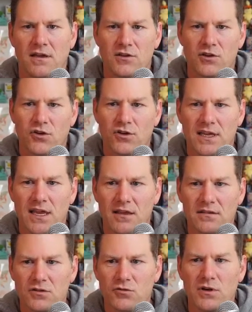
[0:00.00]
You're going to get
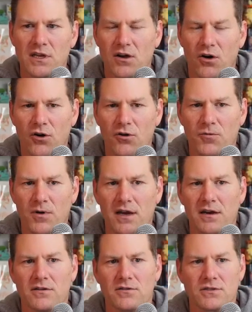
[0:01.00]
3 Art
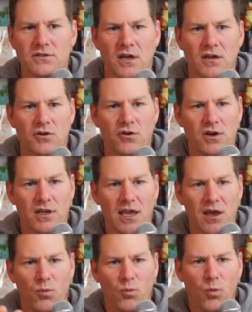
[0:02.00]
Rares. You're going to
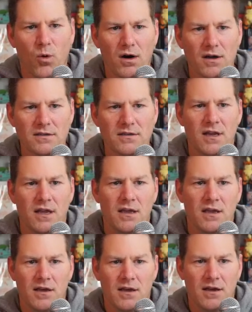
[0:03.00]
get 1
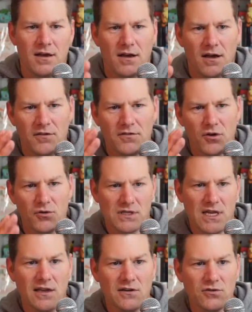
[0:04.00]
of those
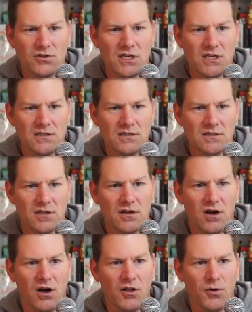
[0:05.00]
energies, the
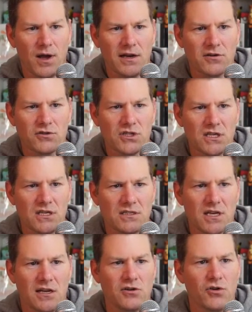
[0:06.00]
holo energies,
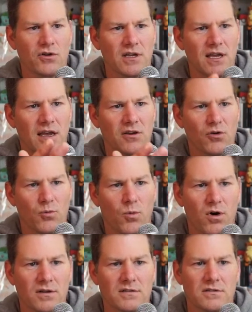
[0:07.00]
and you're going to get your
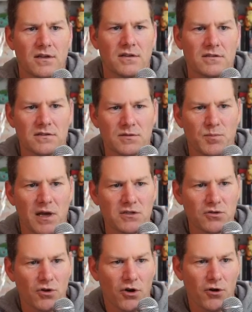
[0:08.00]
1
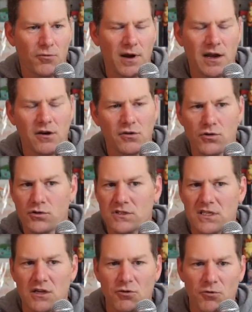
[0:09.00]
special art rare or
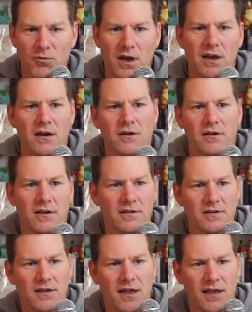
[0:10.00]
secret rare,
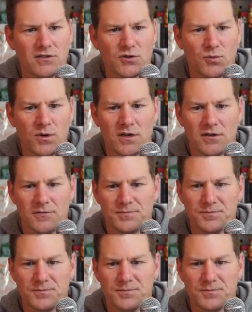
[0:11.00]
as you will.